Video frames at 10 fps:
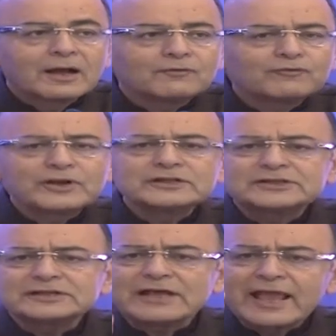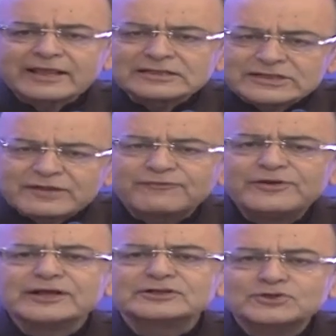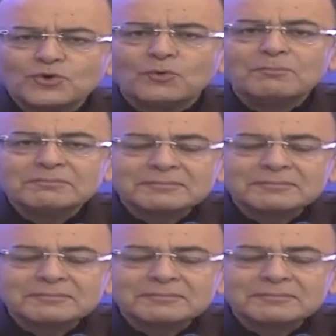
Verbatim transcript: For instance, I can safely assume